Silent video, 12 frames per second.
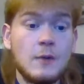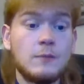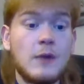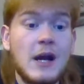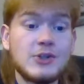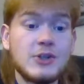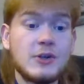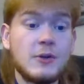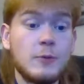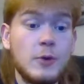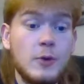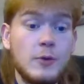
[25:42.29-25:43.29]
Raja
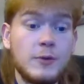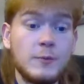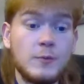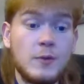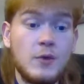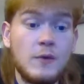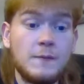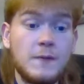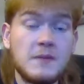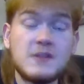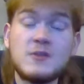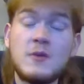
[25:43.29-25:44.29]
Karuth will move
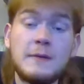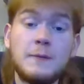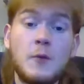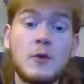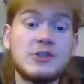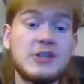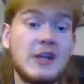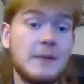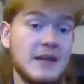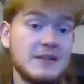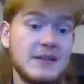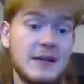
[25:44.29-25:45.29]
from the 24
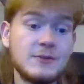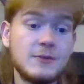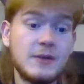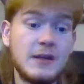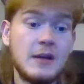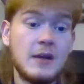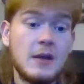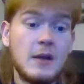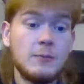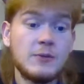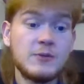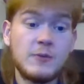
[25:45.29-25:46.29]
GMS entry,
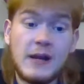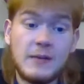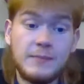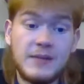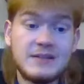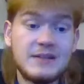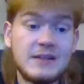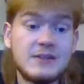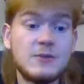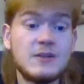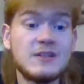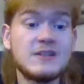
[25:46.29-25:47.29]
which went out of business,
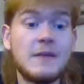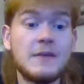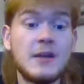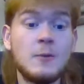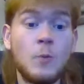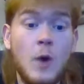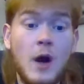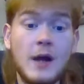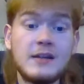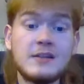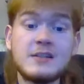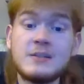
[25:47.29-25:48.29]
to the
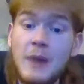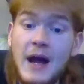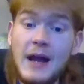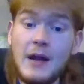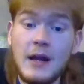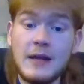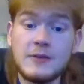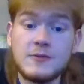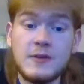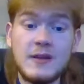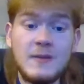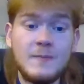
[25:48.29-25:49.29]
71 Spire
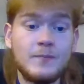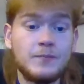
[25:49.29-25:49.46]
entry.